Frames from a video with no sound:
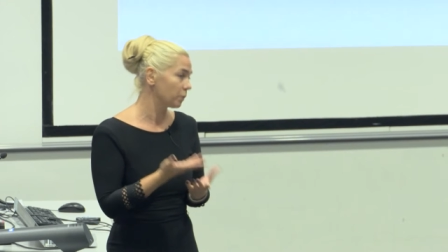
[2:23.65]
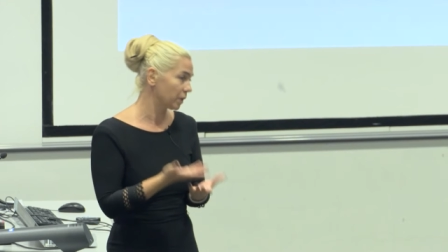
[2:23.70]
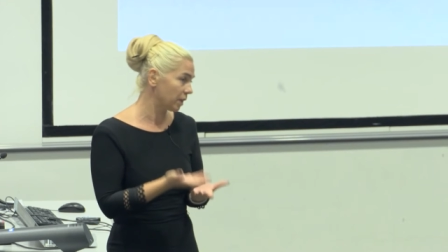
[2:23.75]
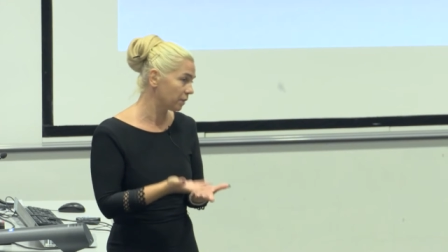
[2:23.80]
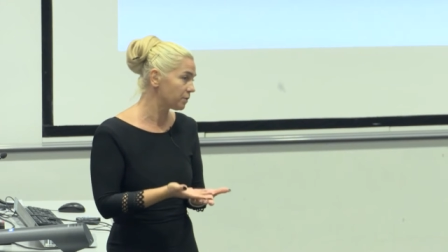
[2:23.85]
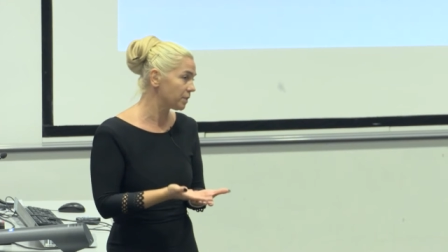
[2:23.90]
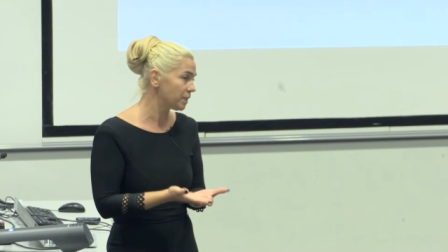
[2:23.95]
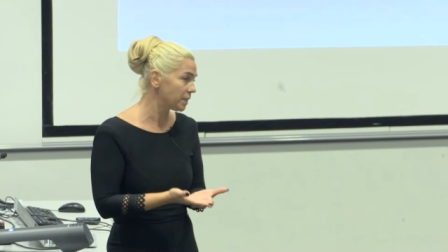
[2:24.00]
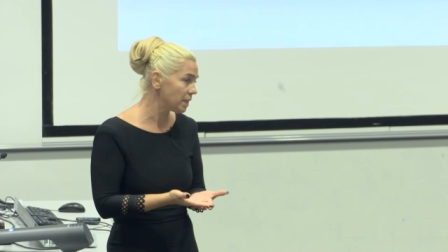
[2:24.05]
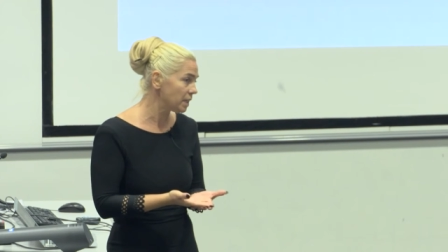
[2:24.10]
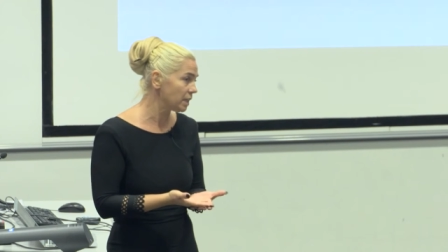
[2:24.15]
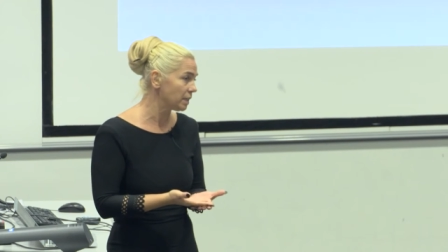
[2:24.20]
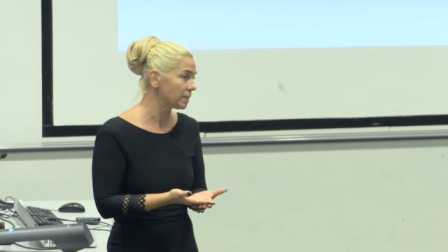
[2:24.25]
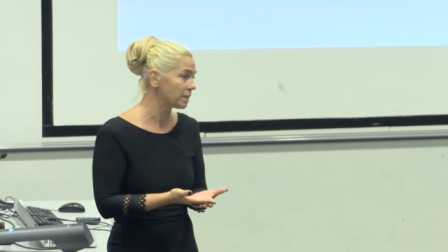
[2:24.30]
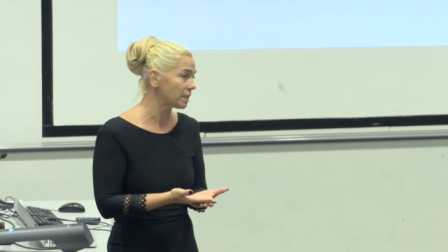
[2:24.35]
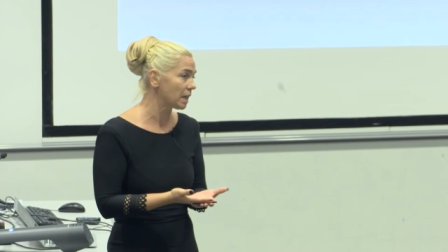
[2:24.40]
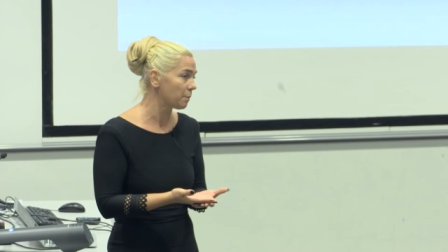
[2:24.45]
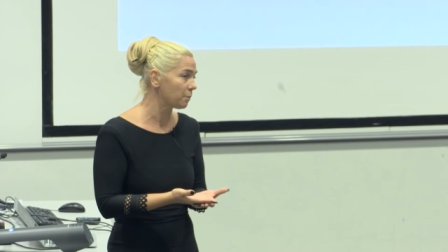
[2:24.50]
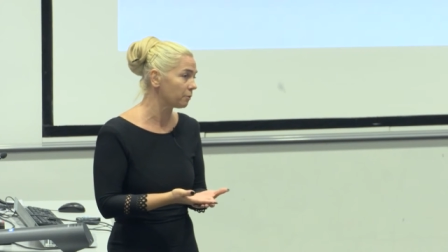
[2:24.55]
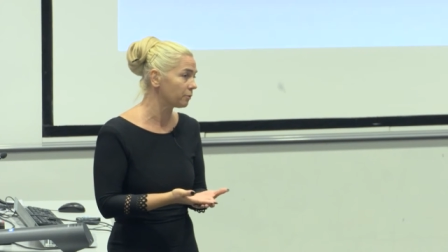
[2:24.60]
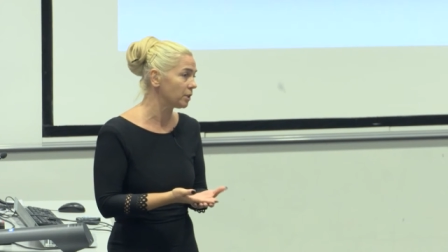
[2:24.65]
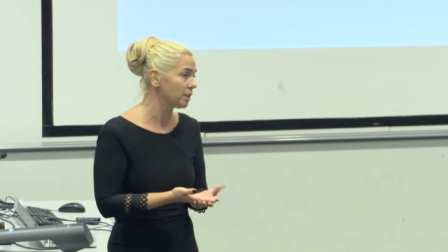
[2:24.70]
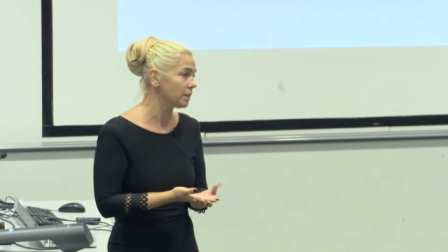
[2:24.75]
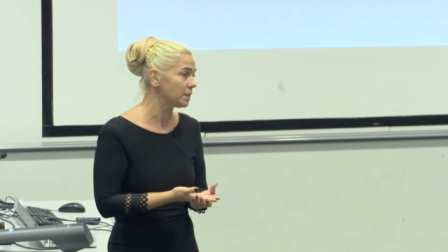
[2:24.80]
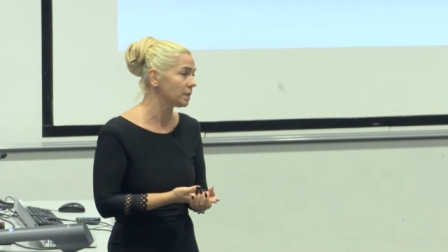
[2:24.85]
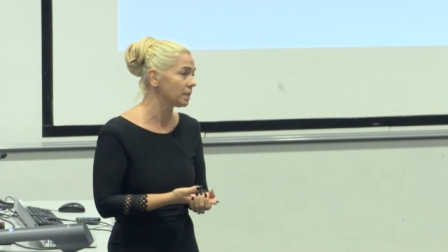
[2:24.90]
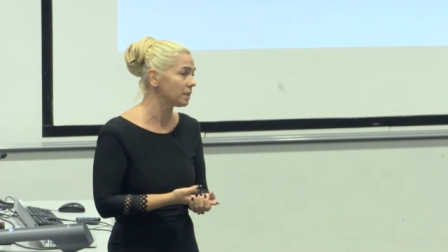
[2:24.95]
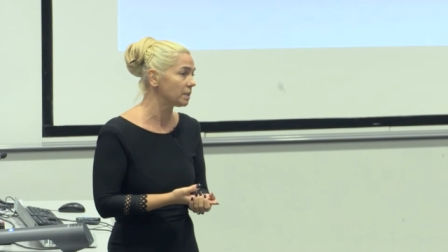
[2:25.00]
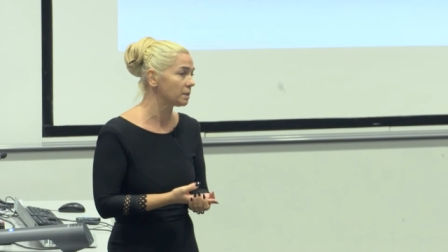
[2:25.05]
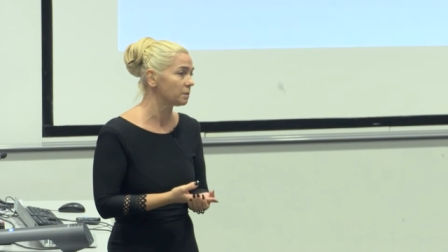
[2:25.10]
have seen some of these
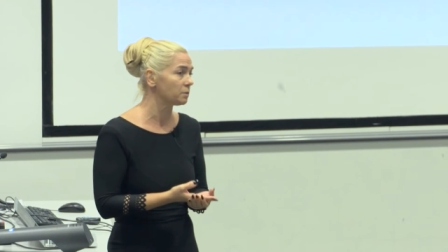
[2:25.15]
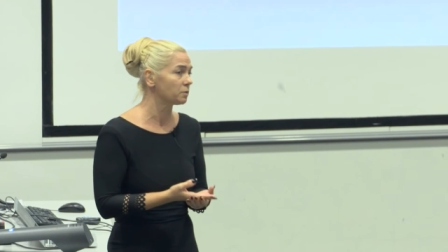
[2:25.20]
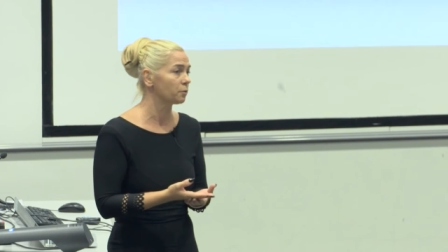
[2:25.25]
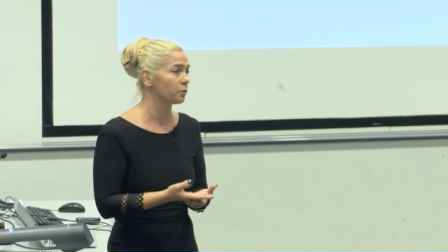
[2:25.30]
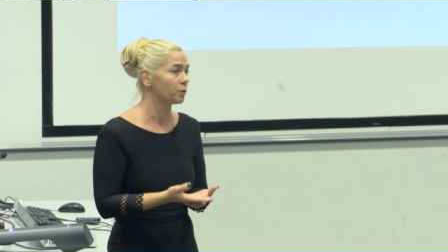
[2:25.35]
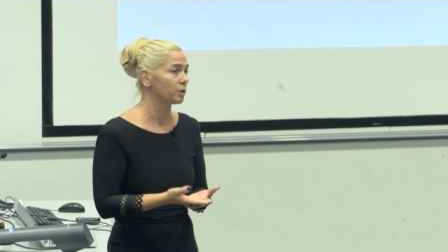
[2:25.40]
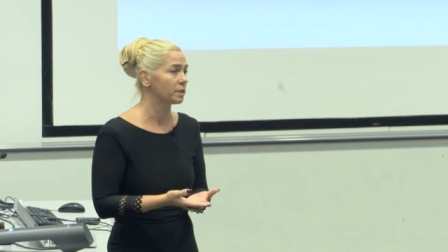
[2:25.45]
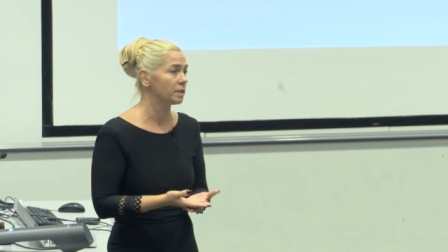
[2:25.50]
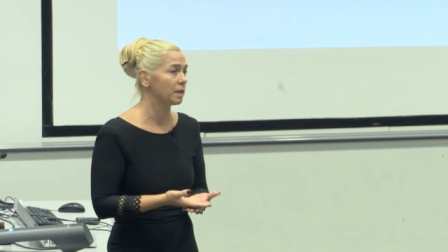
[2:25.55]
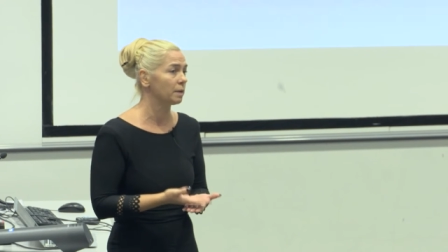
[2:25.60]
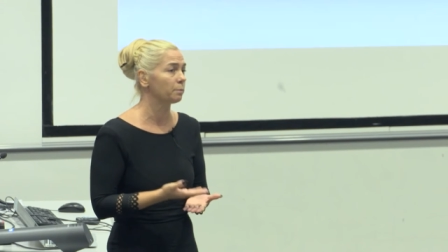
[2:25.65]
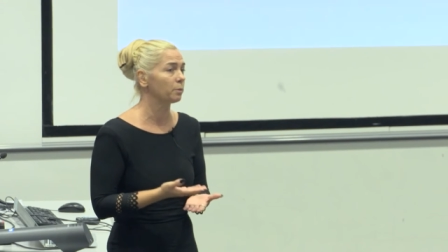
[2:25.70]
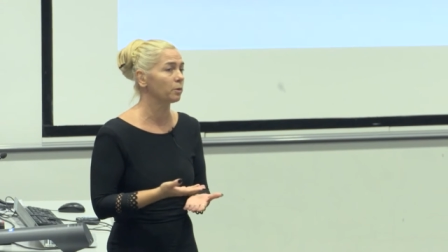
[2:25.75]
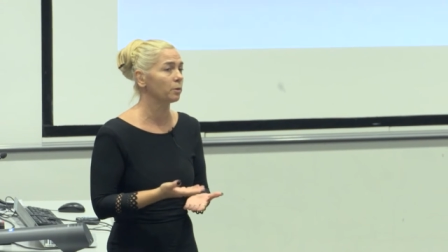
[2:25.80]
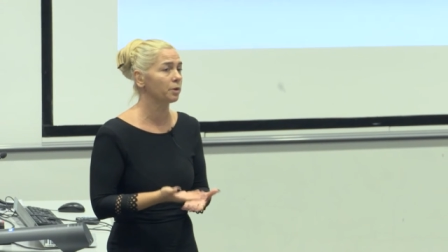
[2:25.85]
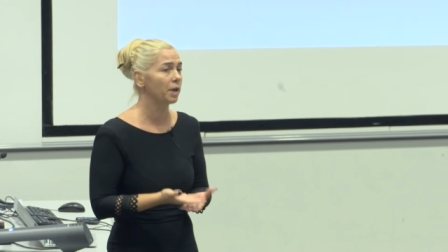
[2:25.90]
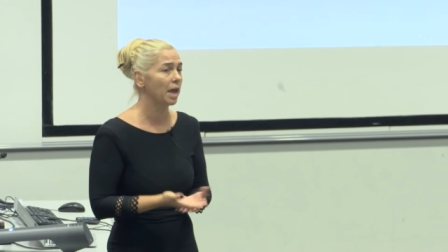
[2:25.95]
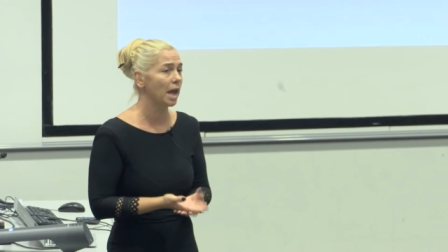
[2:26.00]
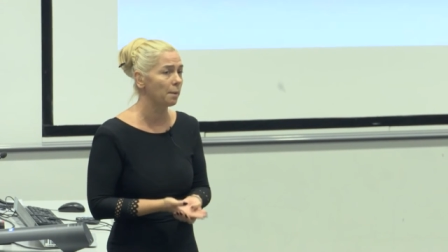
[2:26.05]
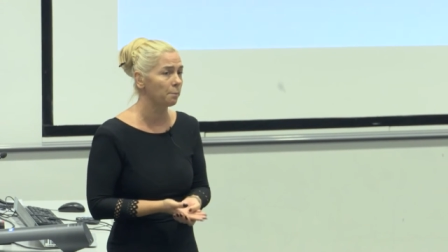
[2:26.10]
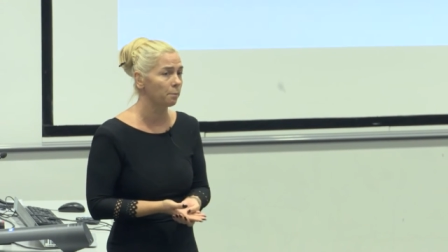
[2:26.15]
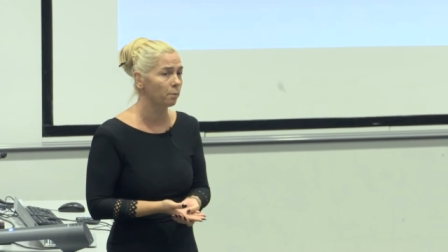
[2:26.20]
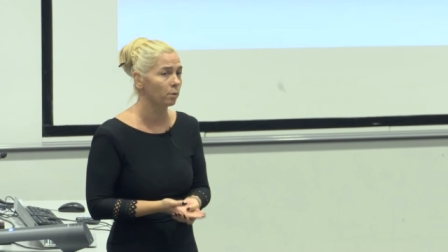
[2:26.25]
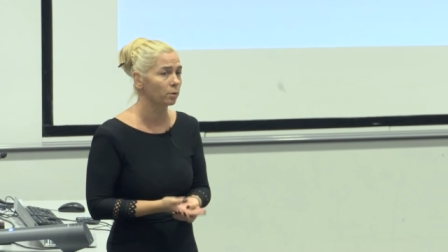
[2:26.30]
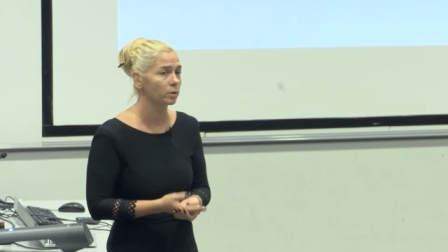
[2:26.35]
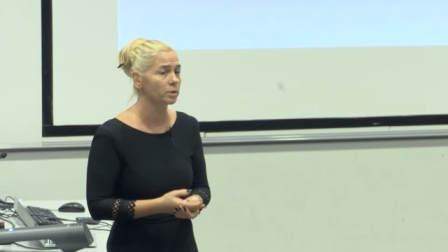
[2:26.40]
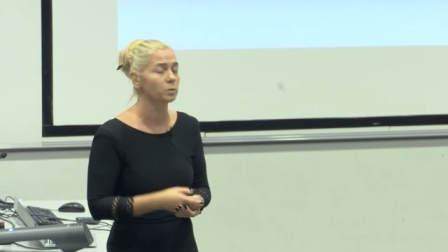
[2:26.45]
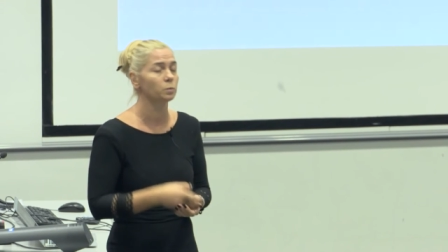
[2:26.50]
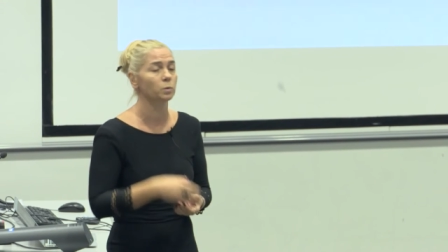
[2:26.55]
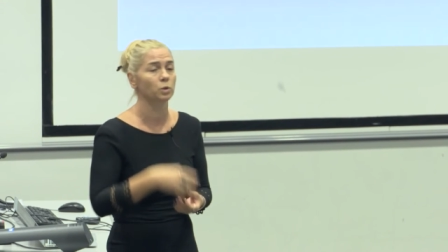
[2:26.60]
systems, for example, on airports,